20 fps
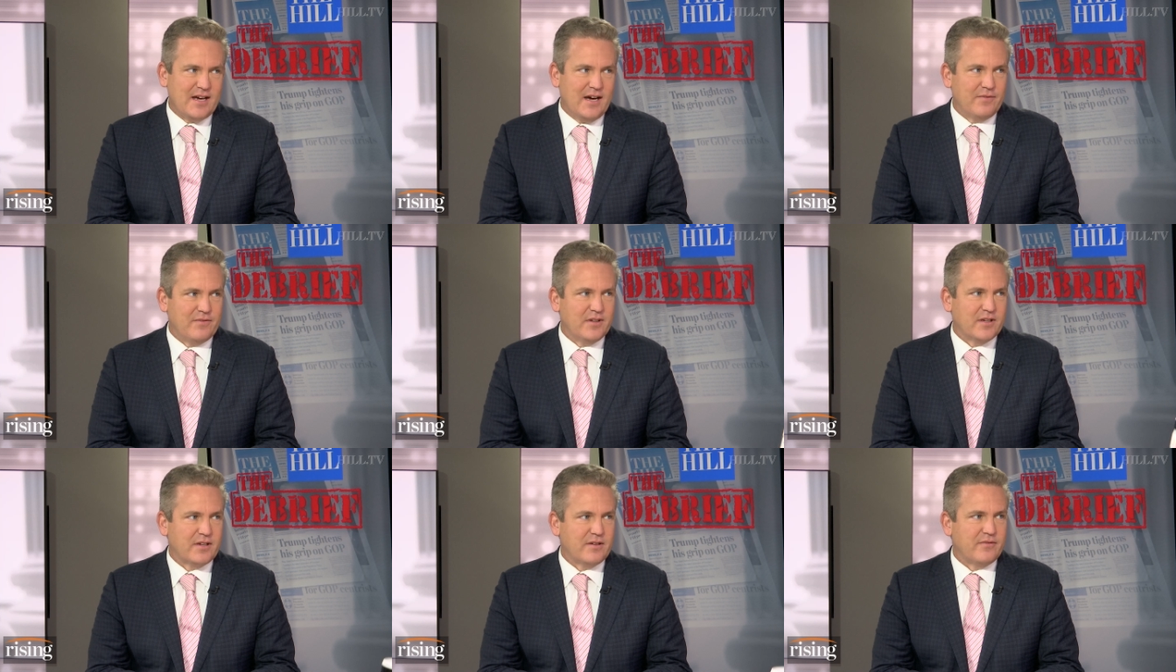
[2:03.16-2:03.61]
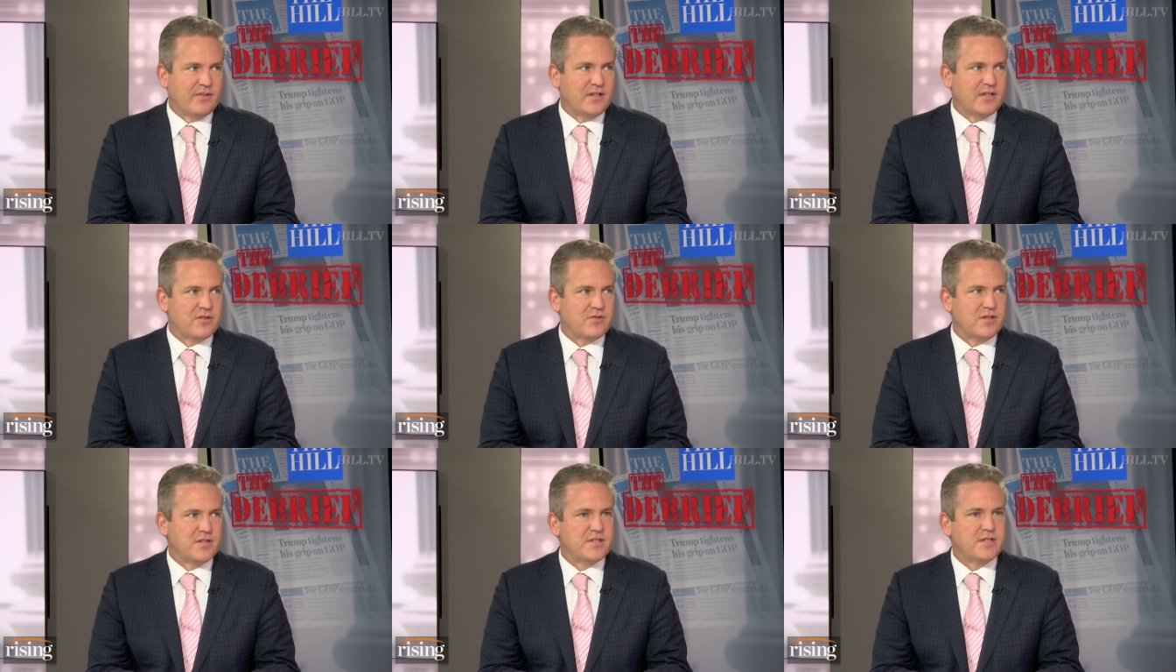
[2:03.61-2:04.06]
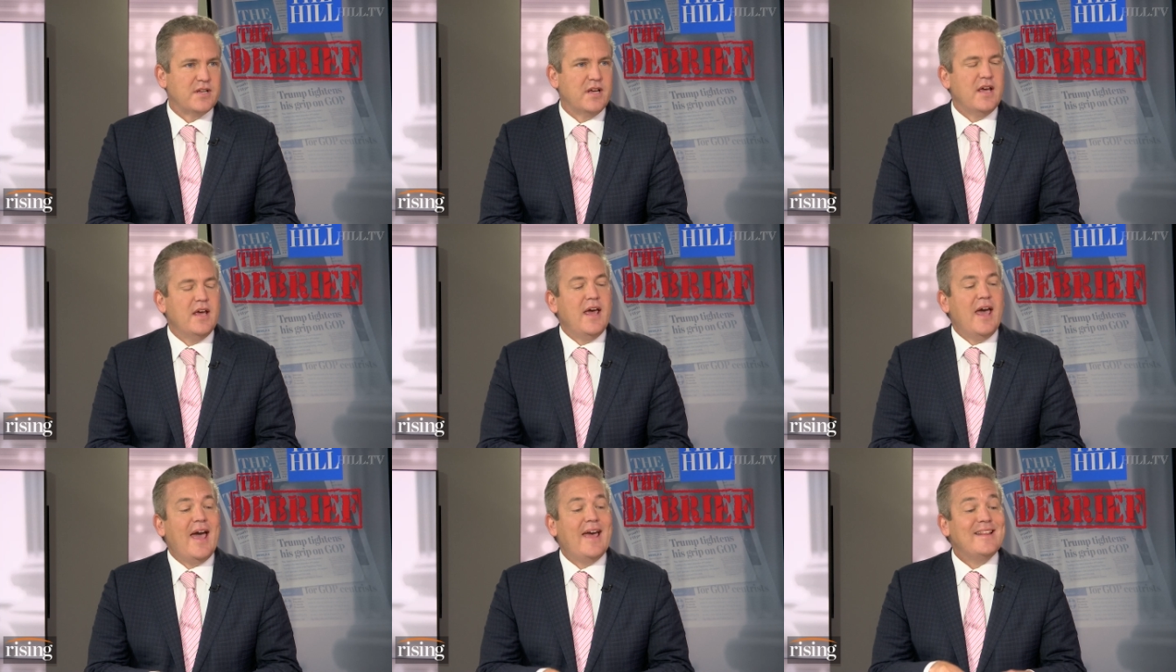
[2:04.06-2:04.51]
a conflict of interest, right.
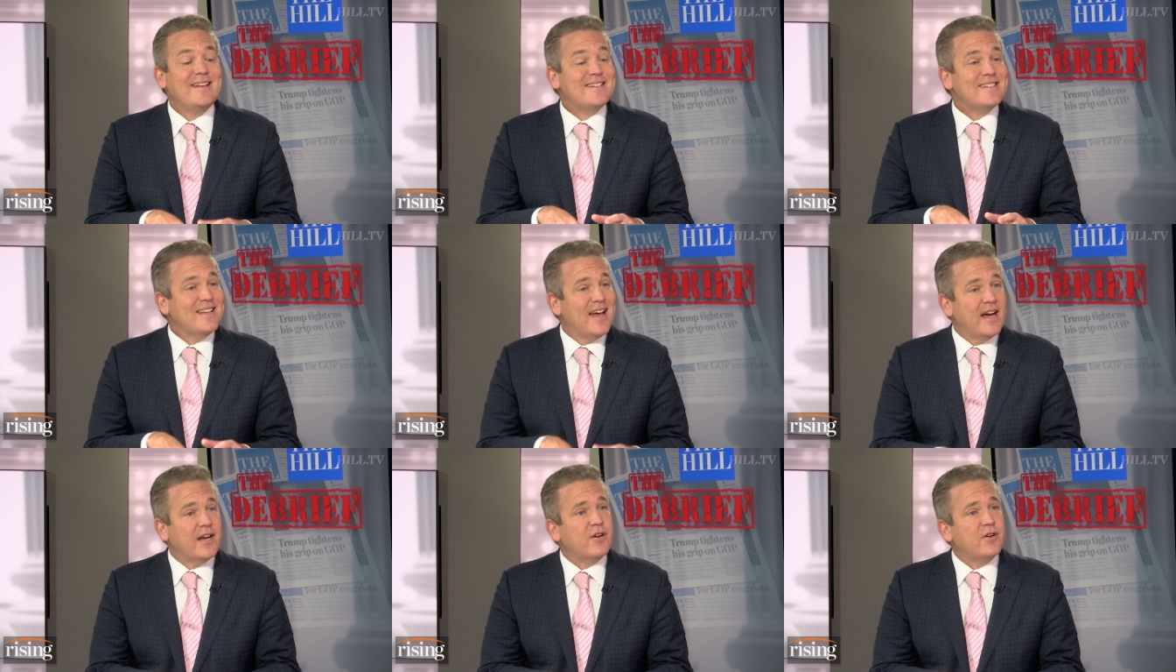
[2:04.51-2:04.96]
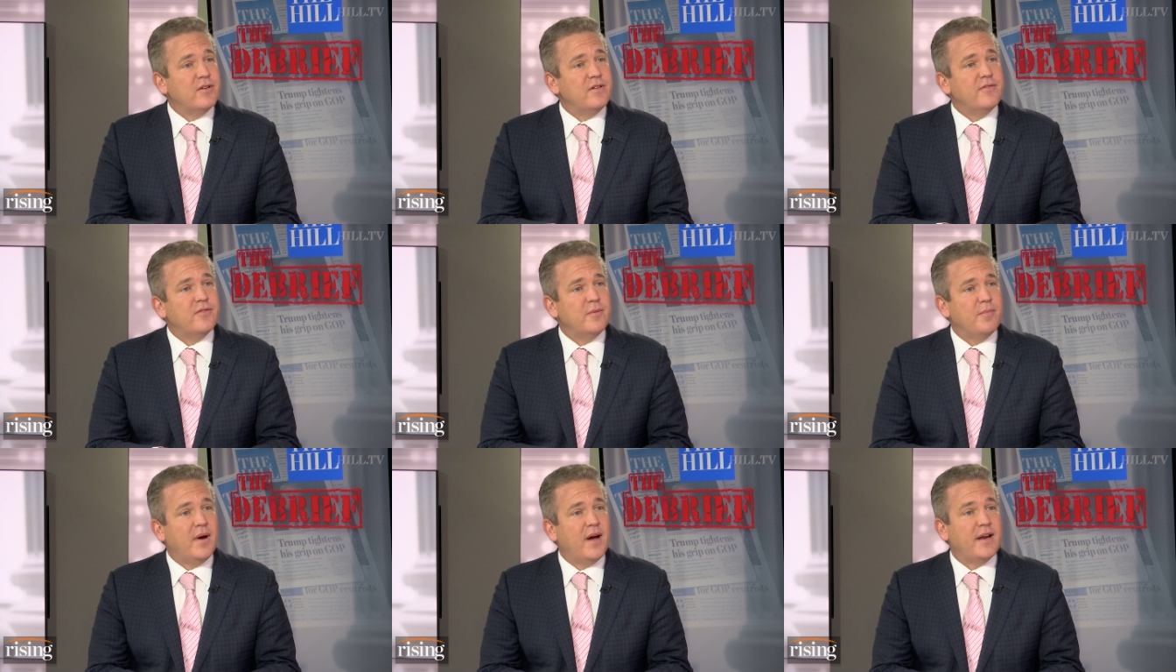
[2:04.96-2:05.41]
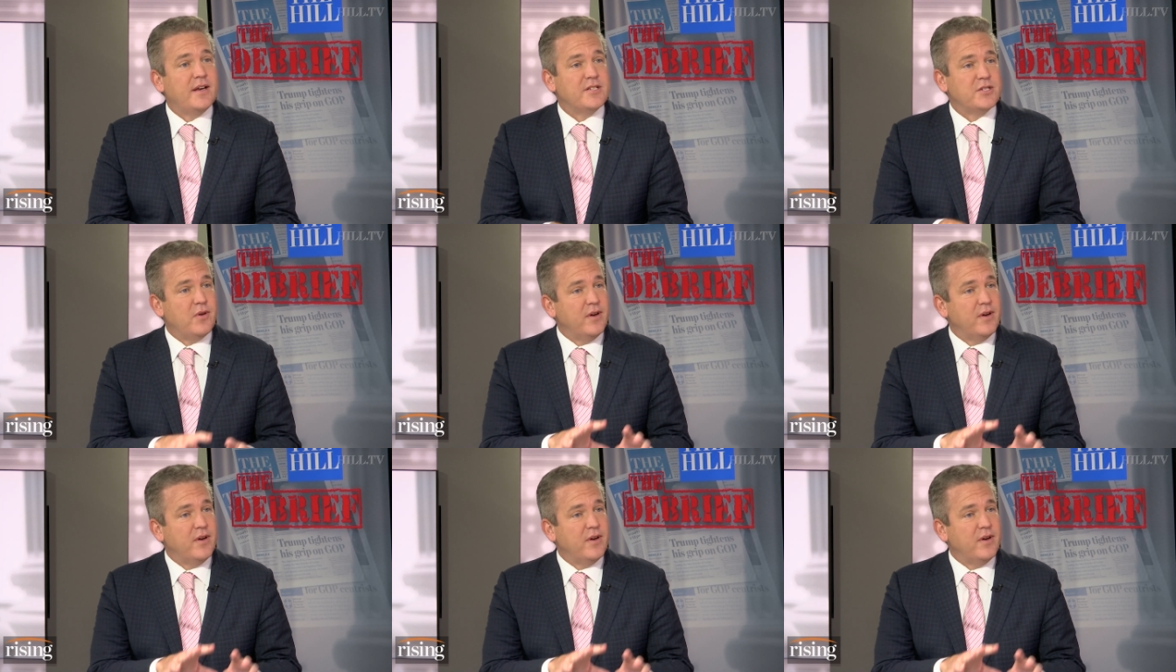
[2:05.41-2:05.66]
and it's not good for Biden.